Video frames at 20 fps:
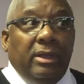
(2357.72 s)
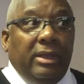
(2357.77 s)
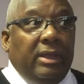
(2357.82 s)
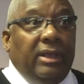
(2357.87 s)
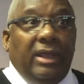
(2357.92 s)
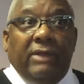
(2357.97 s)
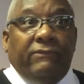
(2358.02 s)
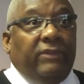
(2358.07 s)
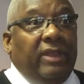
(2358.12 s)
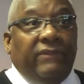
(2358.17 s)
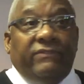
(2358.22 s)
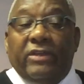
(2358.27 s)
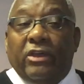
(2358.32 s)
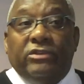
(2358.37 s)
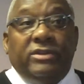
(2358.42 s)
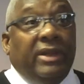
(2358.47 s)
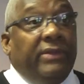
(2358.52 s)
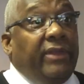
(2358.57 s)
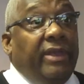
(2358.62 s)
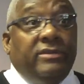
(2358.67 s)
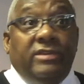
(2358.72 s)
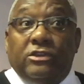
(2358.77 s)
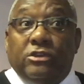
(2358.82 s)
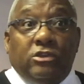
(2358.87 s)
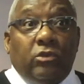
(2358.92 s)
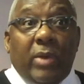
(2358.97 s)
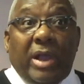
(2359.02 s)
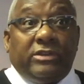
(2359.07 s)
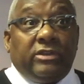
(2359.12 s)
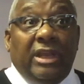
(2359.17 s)
If there's anything
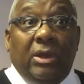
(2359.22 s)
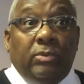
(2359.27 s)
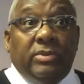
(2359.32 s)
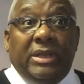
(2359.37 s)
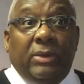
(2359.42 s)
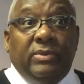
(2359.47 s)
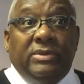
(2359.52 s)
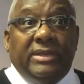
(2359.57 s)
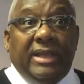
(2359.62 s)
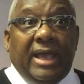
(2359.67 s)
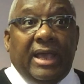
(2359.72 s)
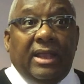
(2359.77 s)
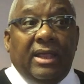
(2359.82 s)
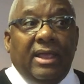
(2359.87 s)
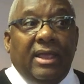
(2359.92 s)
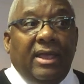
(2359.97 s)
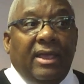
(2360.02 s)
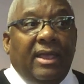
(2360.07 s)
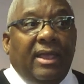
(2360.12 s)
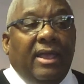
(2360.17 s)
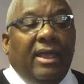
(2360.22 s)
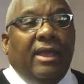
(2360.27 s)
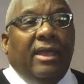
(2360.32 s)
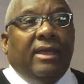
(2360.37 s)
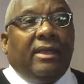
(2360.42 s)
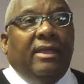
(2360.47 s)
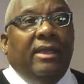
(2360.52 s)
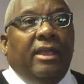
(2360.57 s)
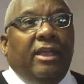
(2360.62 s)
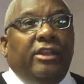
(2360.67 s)
such as a rascal, he was that.
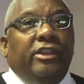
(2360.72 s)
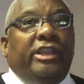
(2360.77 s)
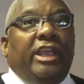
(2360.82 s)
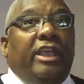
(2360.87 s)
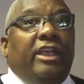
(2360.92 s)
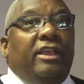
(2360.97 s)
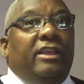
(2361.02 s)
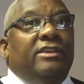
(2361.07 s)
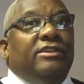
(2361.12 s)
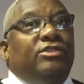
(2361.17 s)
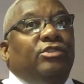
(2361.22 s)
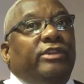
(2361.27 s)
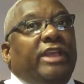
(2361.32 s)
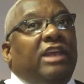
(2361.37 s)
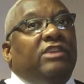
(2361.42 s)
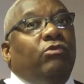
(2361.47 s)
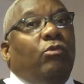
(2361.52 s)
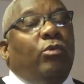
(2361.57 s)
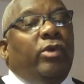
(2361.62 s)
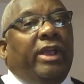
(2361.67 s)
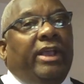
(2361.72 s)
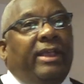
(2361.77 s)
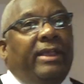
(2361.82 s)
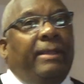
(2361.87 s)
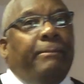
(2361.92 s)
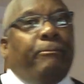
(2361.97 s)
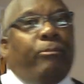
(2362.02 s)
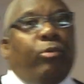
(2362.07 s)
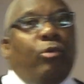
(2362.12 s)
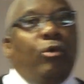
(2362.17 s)
So that's where
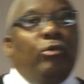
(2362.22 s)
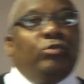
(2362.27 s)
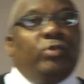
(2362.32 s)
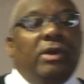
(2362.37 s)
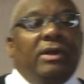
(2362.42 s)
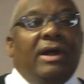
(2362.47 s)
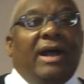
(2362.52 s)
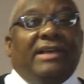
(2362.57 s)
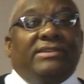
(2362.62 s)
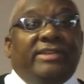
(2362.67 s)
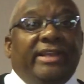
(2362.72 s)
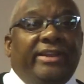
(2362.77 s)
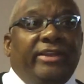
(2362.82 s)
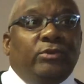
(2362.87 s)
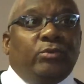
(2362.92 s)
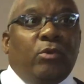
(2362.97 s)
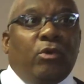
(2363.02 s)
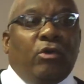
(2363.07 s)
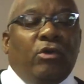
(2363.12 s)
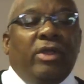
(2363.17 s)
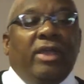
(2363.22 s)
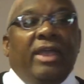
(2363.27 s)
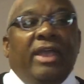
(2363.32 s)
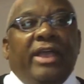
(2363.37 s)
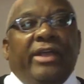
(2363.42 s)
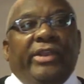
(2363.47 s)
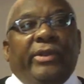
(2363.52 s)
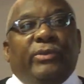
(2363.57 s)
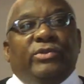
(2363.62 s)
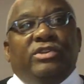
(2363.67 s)
it proves what God said in the Word.
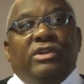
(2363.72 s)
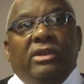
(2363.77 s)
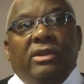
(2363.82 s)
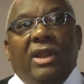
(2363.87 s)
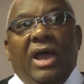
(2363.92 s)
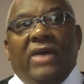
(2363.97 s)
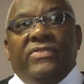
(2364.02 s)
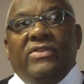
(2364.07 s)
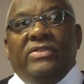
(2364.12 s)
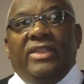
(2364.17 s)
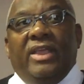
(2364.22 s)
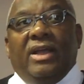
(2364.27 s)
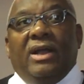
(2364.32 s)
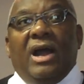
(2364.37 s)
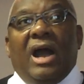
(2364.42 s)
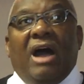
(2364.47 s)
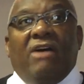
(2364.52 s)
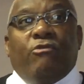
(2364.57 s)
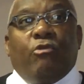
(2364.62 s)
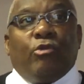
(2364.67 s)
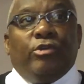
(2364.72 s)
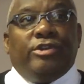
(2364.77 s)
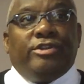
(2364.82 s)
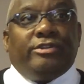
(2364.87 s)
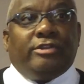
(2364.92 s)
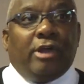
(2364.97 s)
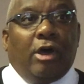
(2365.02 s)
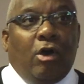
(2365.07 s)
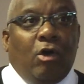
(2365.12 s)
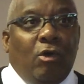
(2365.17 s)
There was nothing that God
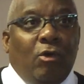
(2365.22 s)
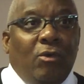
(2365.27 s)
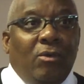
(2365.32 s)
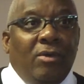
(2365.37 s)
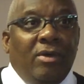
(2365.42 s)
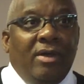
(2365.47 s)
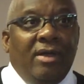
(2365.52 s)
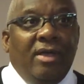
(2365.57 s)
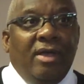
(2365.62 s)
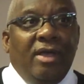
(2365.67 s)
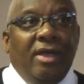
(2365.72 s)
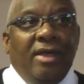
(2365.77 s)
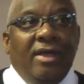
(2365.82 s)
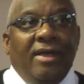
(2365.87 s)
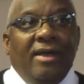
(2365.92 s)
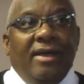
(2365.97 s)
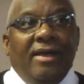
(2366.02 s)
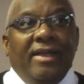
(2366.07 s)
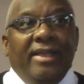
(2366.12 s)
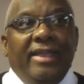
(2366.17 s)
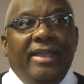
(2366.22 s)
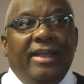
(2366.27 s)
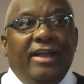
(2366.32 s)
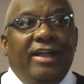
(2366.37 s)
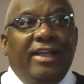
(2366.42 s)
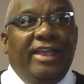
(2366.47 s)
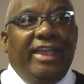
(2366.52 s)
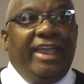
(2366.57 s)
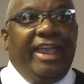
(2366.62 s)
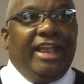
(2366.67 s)
foresaw
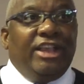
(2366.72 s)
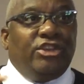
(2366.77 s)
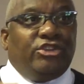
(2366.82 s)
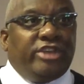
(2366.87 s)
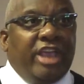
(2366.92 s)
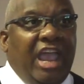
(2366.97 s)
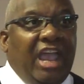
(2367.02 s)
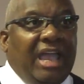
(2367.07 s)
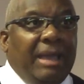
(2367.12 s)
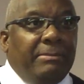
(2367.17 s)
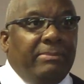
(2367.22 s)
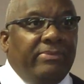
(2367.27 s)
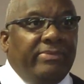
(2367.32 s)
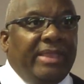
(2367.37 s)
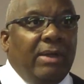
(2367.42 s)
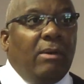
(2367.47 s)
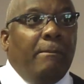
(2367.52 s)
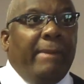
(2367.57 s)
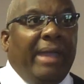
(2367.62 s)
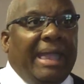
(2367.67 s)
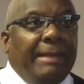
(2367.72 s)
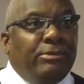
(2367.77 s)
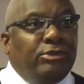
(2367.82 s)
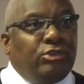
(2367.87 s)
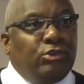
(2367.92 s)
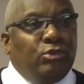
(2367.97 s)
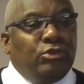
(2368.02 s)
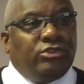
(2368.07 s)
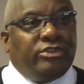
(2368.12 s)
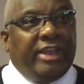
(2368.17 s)
in Jacob that would make
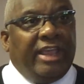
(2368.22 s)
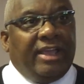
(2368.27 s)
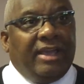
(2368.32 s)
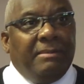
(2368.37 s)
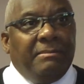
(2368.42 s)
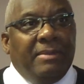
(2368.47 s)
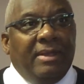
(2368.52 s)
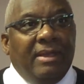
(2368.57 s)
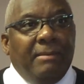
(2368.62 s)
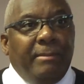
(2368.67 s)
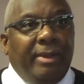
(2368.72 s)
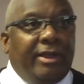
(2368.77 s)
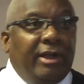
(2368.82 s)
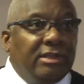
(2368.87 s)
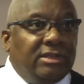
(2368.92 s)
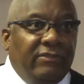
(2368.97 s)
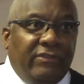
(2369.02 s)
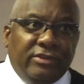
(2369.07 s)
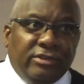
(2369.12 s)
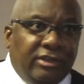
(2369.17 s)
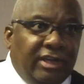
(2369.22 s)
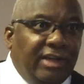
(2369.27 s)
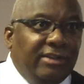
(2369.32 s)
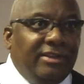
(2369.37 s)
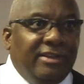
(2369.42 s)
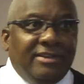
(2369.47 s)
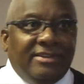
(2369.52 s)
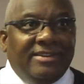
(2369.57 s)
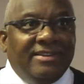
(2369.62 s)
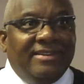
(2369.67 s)
him choose Jacob because of his
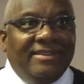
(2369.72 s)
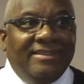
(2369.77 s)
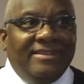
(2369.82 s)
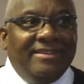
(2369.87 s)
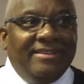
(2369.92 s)
goodness.